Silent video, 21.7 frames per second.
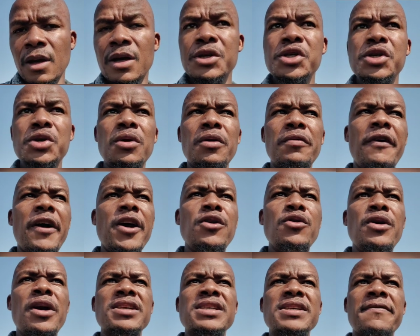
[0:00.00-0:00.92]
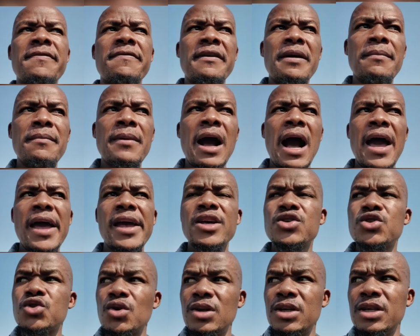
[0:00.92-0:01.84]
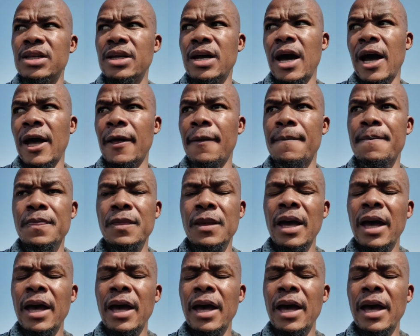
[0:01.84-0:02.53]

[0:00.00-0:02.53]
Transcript: She will find you as a firm guy, a solid guy.